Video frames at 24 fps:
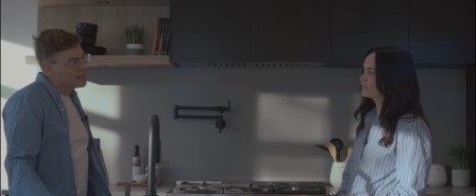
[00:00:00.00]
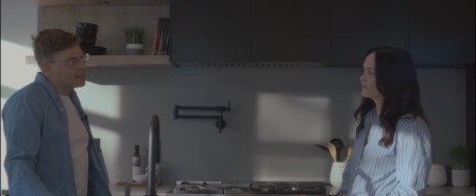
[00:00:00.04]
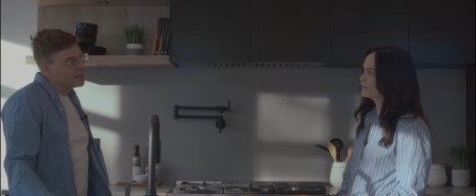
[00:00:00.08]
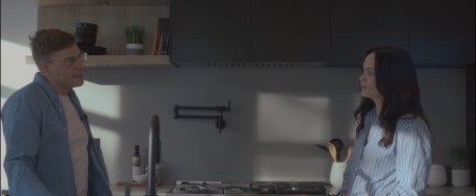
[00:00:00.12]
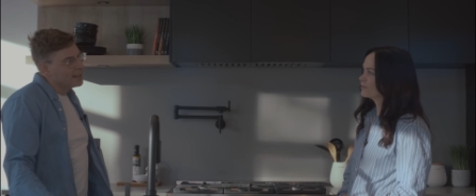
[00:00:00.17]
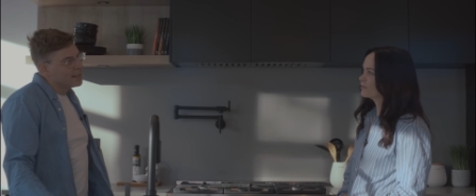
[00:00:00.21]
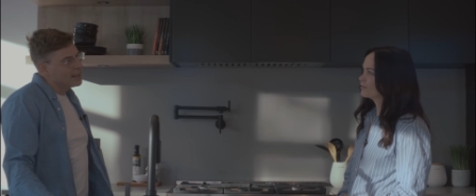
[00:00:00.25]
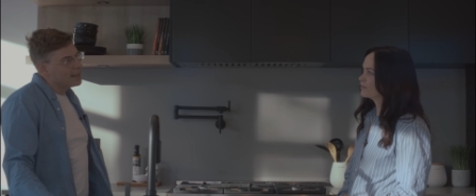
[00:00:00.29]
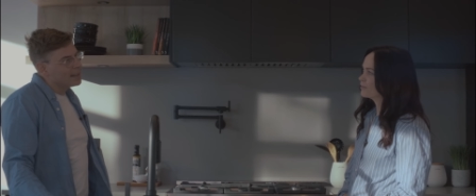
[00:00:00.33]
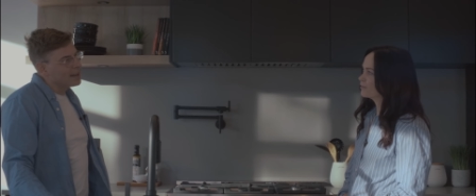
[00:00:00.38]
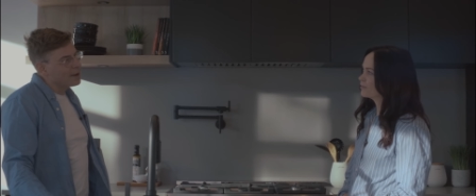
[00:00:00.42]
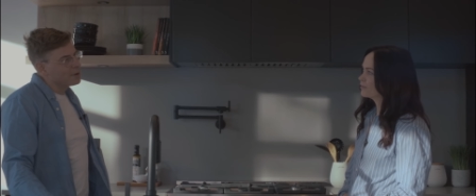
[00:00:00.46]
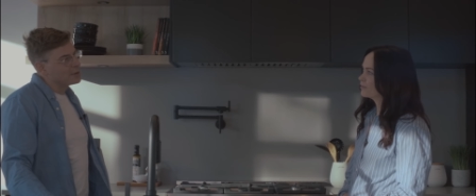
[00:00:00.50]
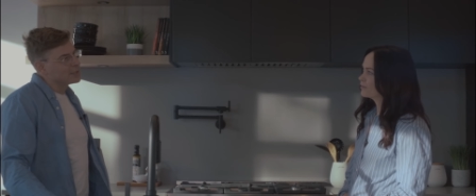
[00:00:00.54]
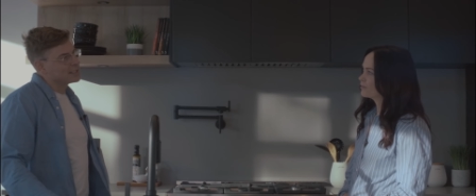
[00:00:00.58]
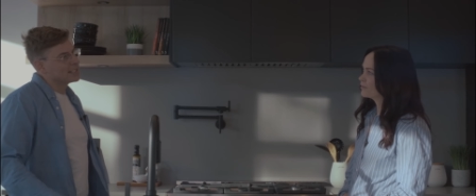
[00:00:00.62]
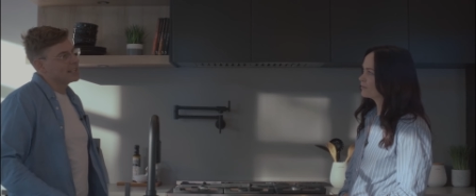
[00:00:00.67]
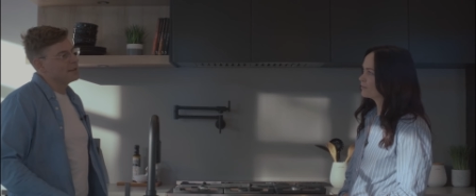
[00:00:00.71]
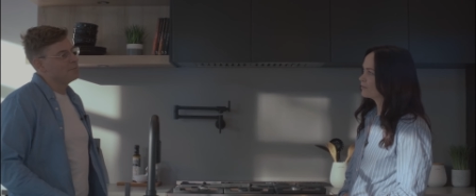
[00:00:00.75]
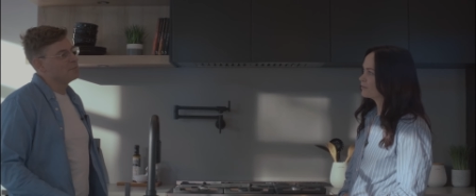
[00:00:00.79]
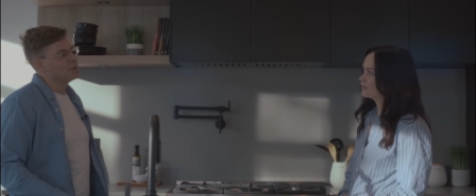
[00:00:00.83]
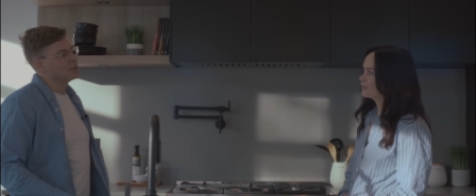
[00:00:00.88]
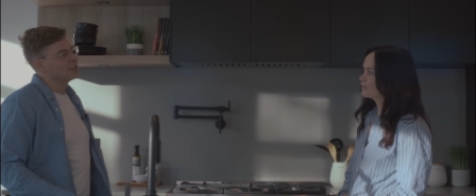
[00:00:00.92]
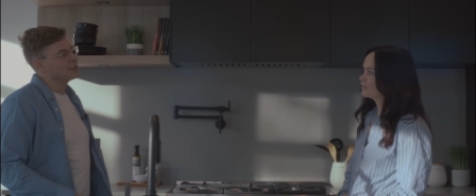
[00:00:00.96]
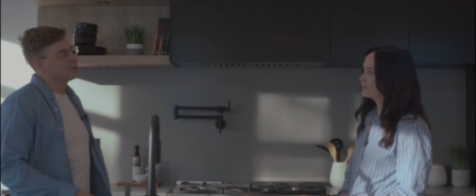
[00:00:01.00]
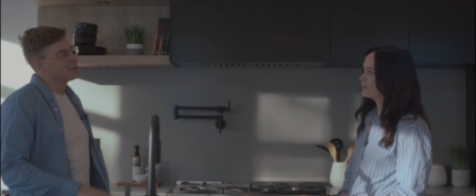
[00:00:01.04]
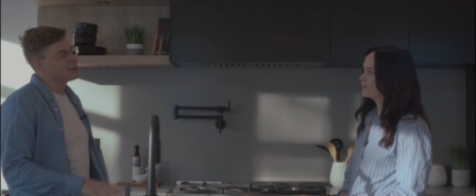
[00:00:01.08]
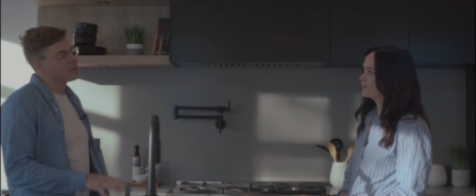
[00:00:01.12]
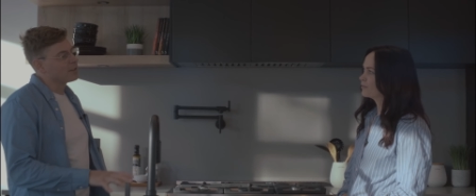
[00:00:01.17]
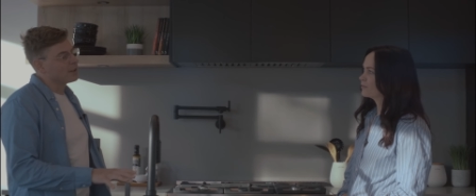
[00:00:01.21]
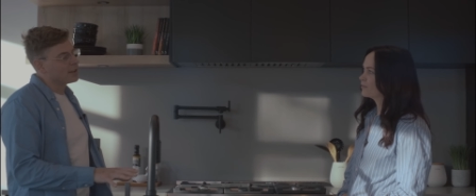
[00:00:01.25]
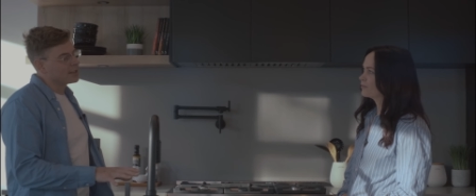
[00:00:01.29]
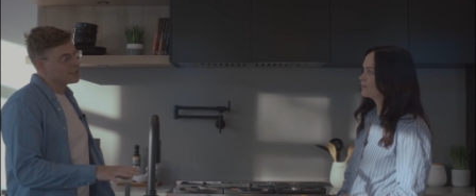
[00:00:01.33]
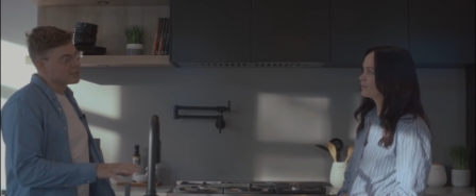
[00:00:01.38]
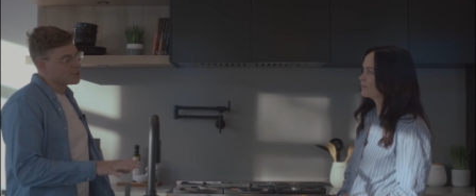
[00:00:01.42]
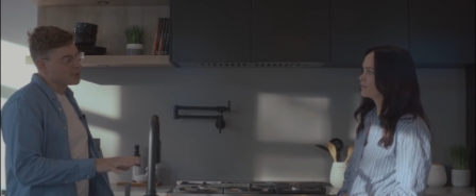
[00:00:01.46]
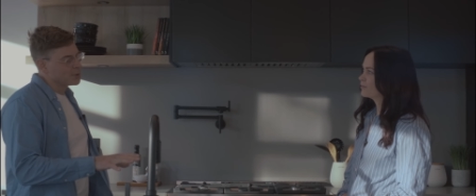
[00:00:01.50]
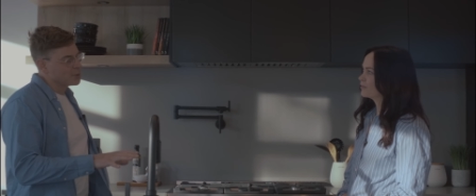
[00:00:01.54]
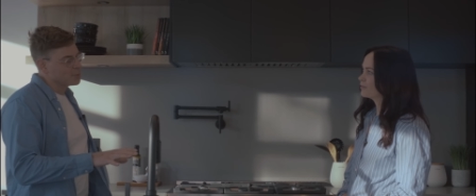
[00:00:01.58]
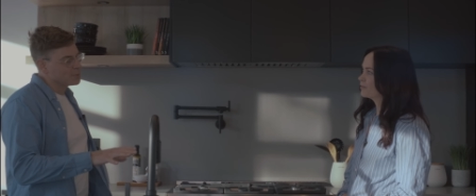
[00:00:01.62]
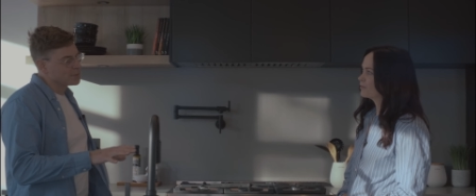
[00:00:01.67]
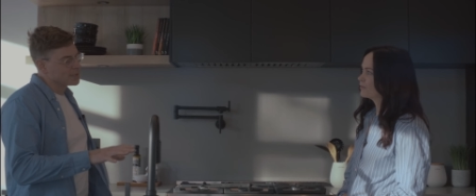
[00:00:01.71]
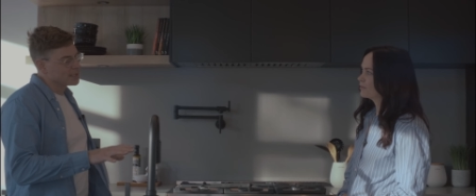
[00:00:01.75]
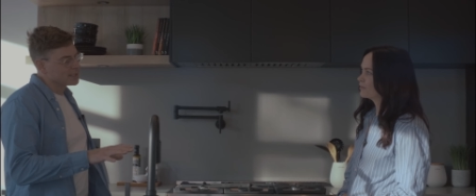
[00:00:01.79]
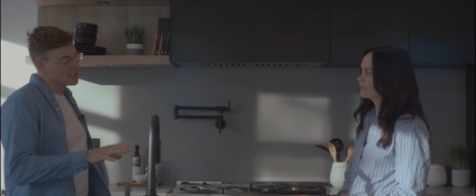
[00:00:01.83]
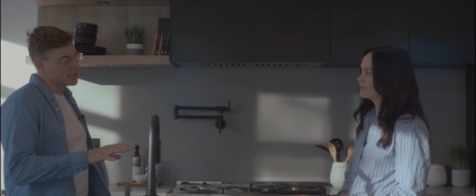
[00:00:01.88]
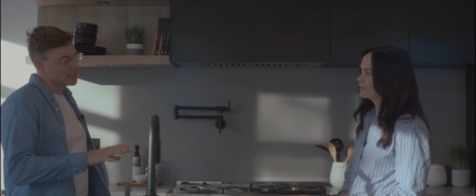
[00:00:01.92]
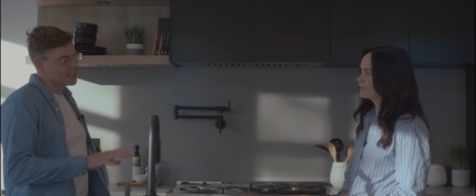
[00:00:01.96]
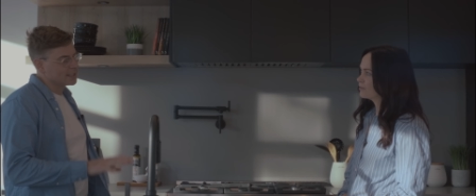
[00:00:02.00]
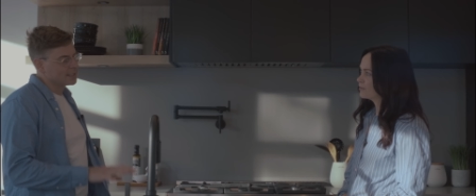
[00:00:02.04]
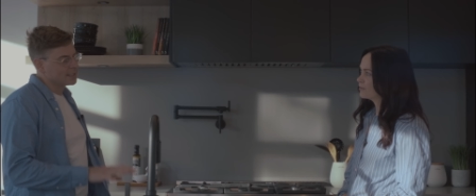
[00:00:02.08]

Uh, I would say building with Launch Homes is a